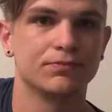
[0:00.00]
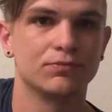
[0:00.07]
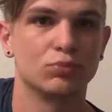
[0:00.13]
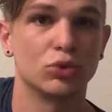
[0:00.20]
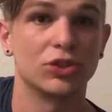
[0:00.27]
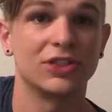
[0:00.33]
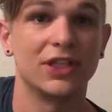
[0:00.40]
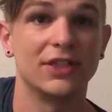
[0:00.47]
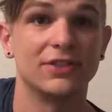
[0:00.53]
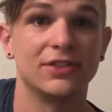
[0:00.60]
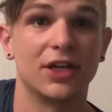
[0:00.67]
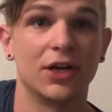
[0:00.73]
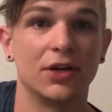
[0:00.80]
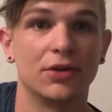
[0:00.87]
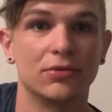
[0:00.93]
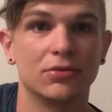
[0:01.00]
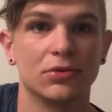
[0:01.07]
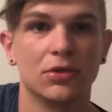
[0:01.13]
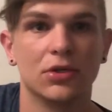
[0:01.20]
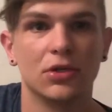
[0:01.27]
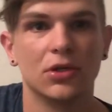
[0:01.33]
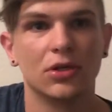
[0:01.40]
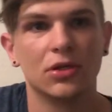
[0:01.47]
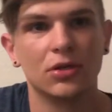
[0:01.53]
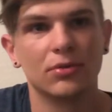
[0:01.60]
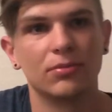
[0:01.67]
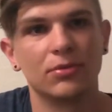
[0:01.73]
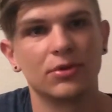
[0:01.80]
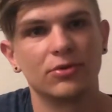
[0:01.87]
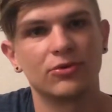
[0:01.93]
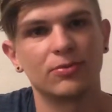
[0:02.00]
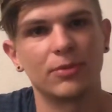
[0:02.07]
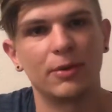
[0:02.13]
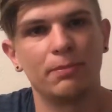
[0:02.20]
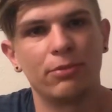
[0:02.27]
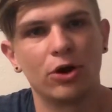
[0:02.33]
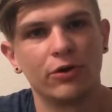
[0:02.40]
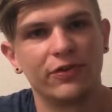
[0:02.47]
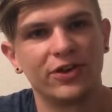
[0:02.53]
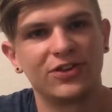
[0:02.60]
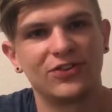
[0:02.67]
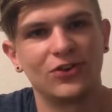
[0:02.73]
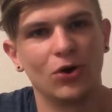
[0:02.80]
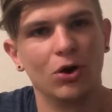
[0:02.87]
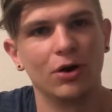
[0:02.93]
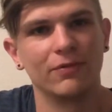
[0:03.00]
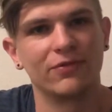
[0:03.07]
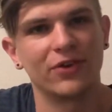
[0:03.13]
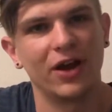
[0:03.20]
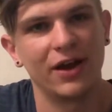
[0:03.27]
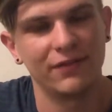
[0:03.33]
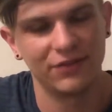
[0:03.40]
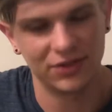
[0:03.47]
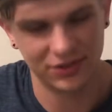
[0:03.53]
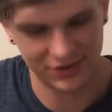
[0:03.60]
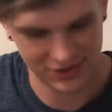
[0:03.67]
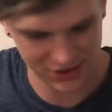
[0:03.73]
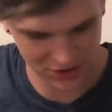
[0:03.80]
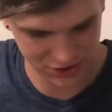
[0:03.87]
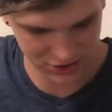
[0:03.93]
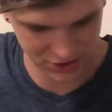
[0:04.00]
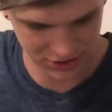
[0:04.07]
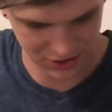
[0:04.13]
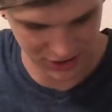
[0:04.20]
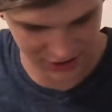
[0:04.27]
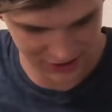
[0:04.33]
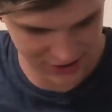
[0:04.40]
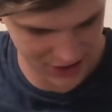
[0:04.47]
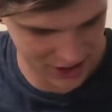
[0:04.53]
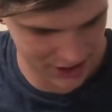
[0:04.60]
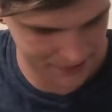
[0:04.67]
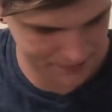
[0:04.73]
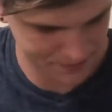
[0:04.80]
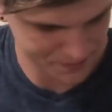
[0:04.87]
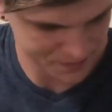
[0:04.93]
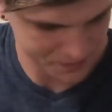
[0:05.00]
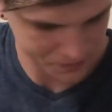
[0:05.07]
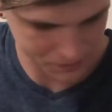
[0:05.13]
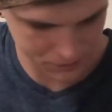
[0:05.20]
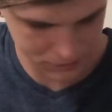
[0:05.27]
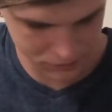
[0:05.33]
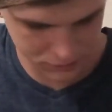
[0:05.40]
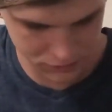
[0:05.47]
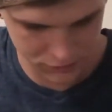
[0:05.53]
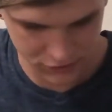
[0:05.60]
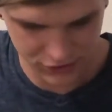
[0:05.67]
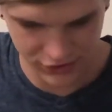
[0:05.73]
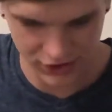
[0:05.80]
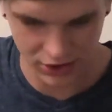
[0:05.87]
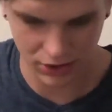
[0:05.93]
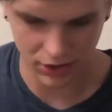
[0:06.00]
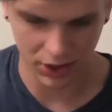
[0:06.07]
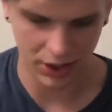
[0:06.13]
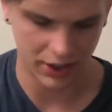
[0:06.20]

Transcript: worst case scenario. It's my perfect storm for having a seizure the next day. So,